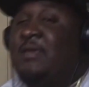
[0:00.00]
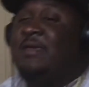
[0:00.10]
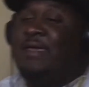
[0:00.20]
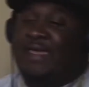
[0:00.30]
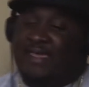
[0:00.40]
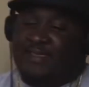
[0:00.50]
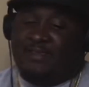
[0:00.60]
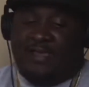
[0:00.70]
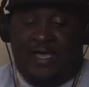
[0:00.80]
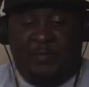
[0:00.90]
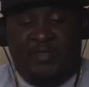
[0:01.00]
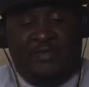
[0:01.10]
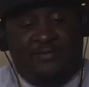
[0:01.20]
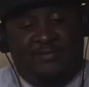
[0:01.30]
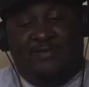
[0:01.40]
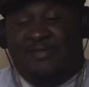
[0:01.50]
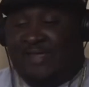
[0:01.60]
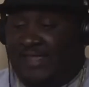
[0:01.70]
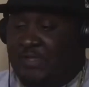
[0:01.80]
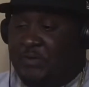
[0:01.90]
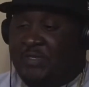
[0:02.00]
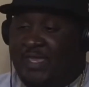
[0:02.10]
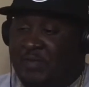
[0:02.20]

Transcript: Hey, I've been. I don't care.